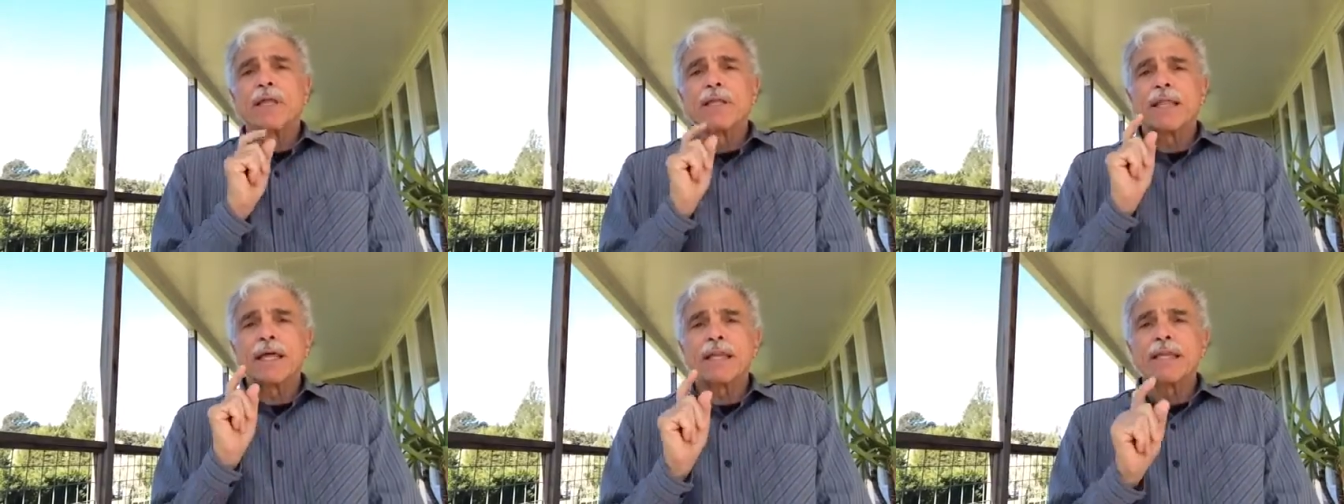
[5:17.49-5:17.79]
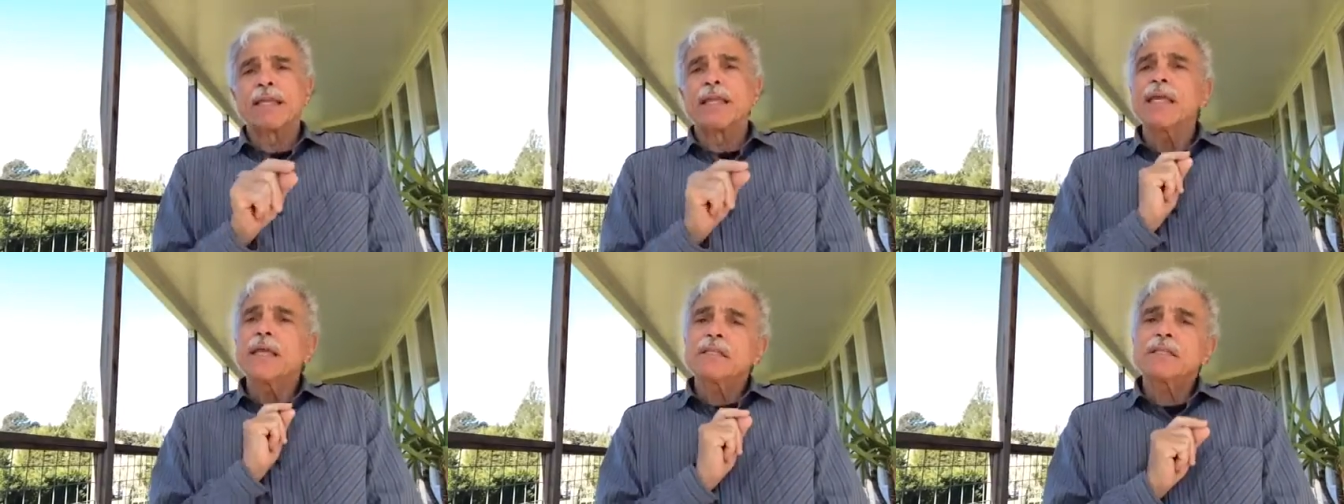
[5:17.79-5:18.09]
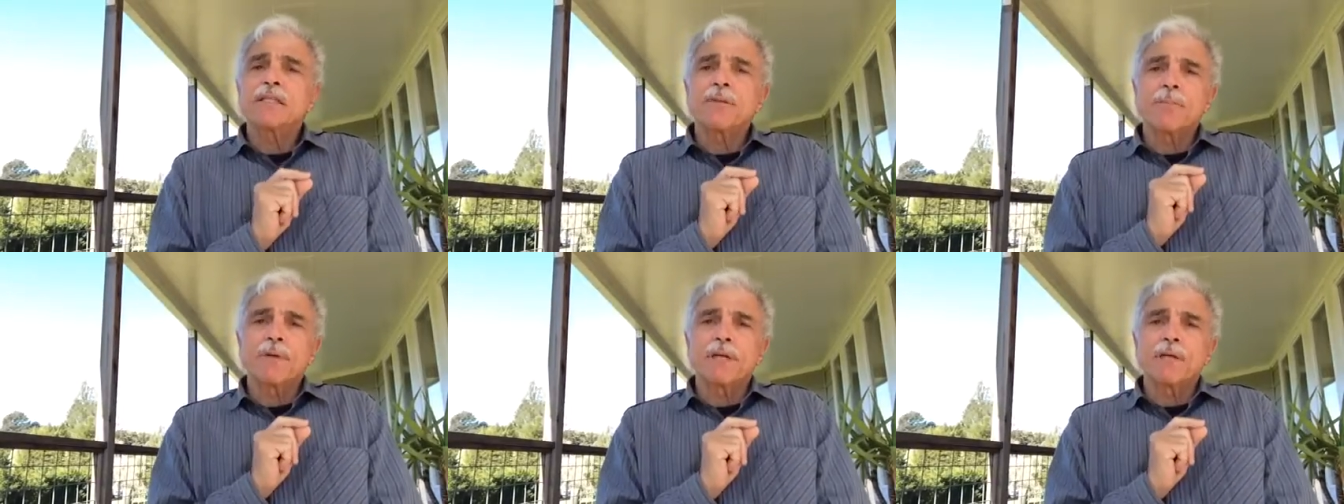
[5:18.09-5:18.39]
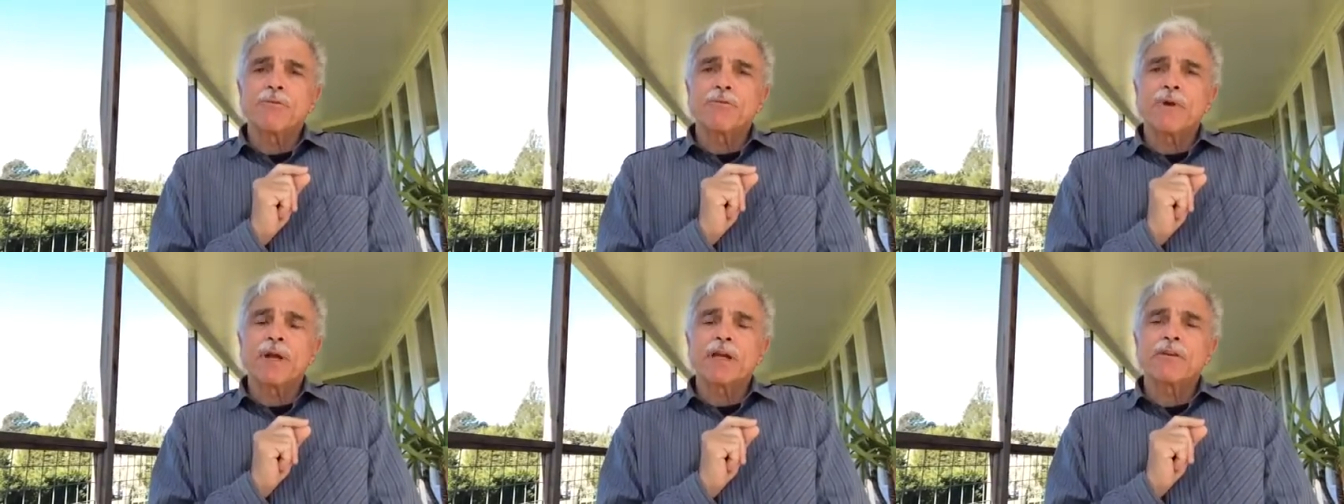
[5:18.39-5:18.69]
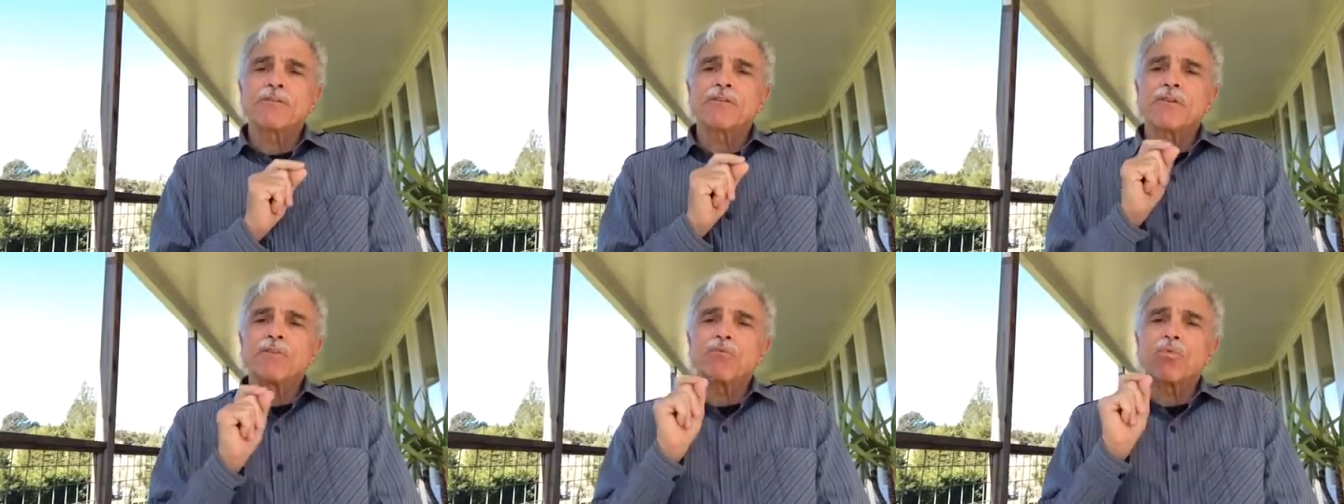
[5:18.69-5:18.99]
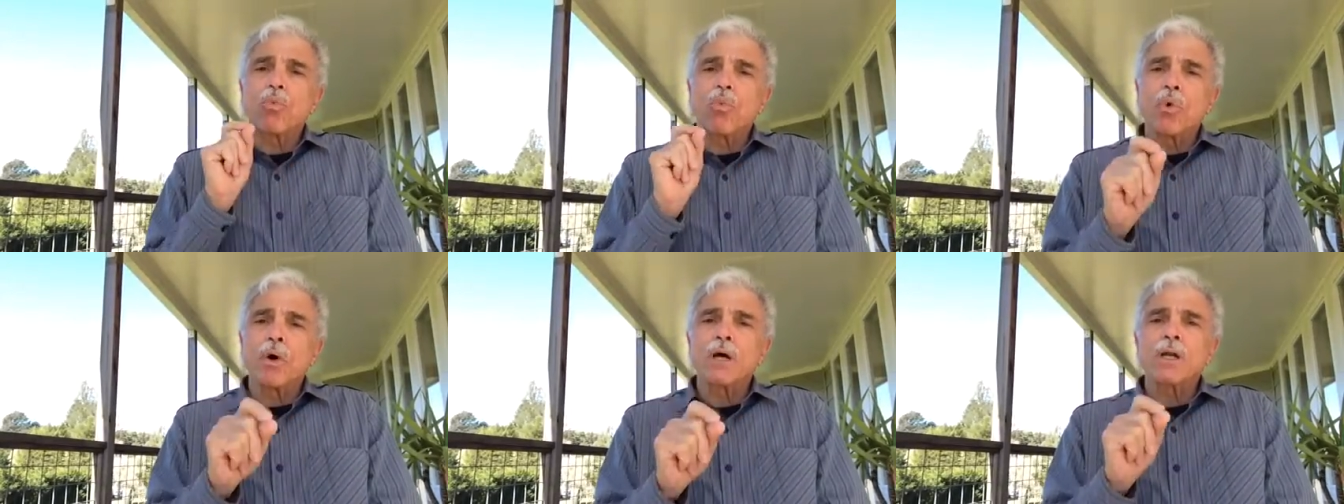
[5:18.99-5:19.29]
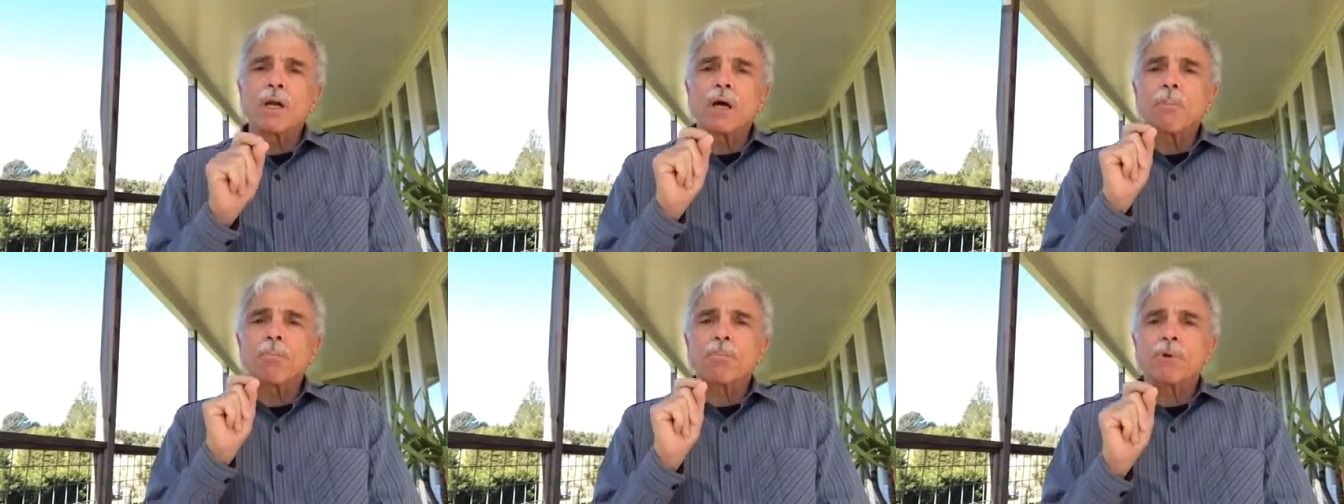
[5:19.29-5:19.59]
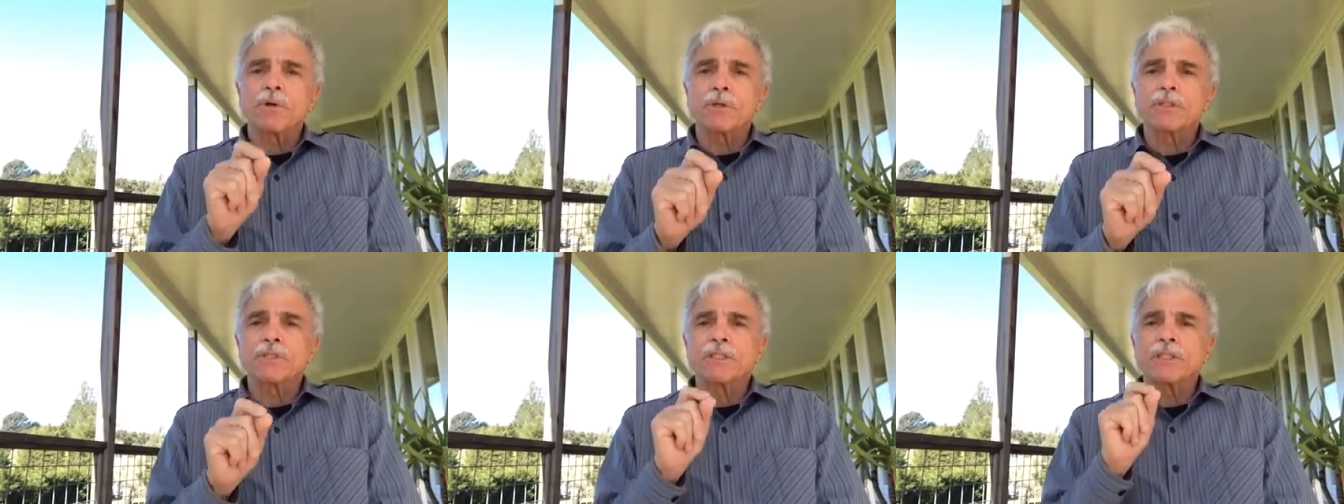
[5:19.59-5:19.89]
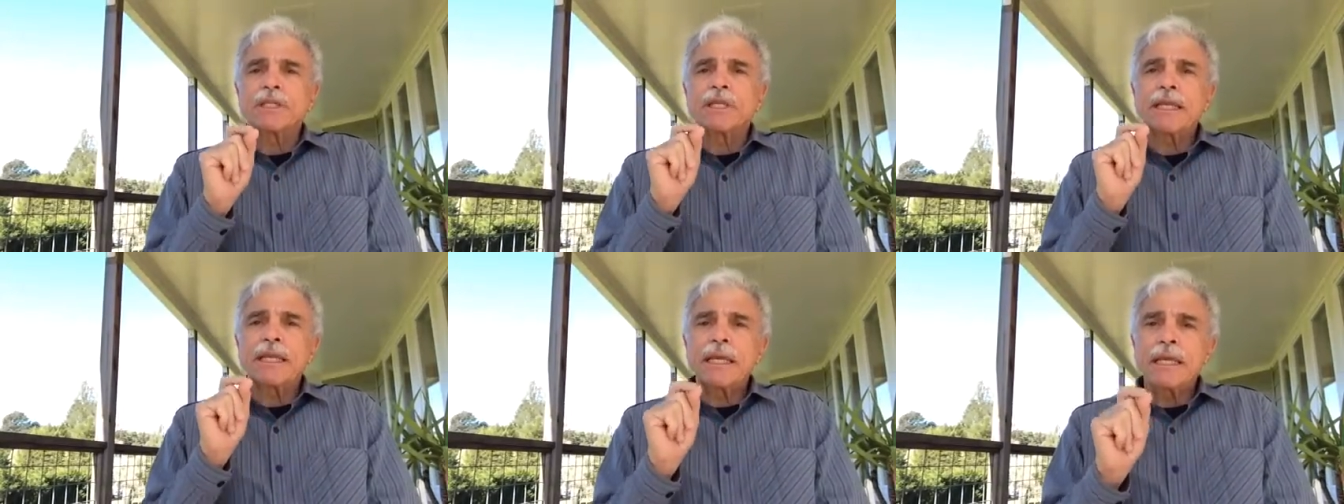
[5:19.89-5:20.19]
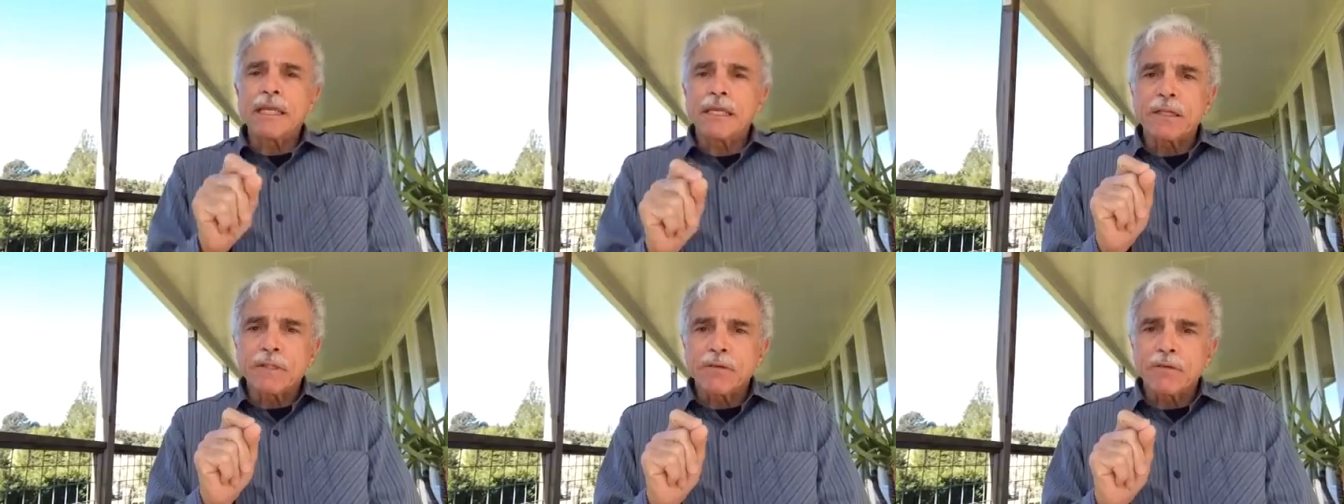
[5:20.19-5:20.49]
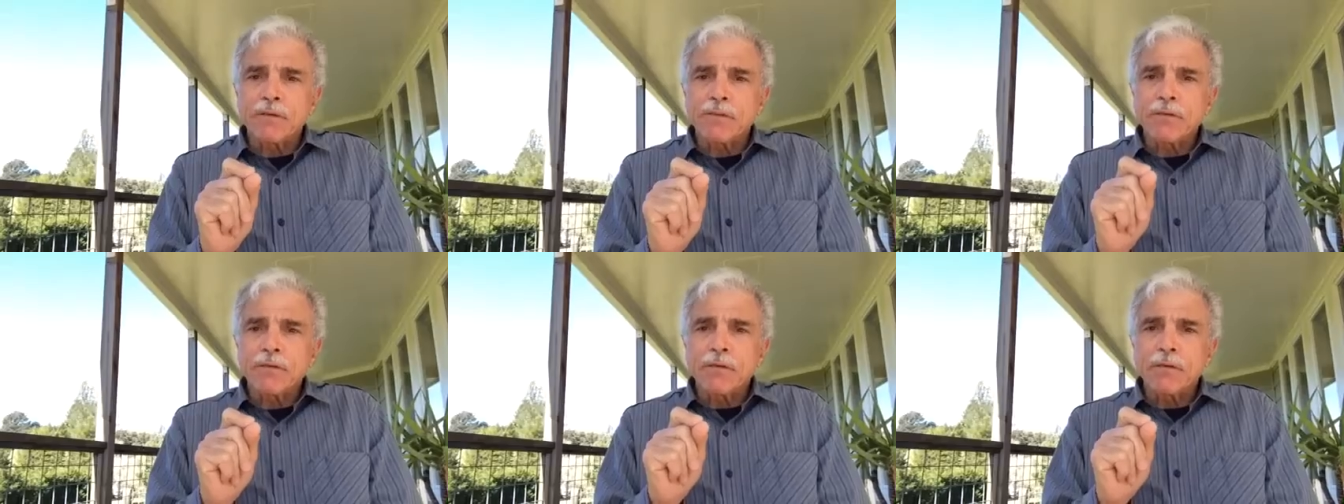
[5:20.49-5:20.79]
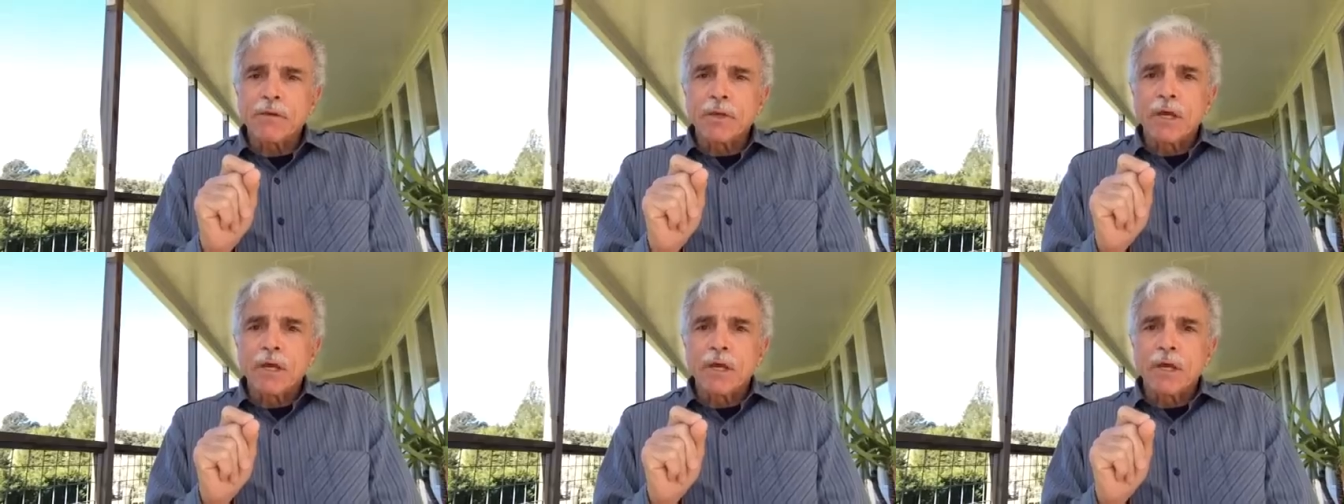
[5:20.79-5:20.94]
that needs to be addressed is what a person eats.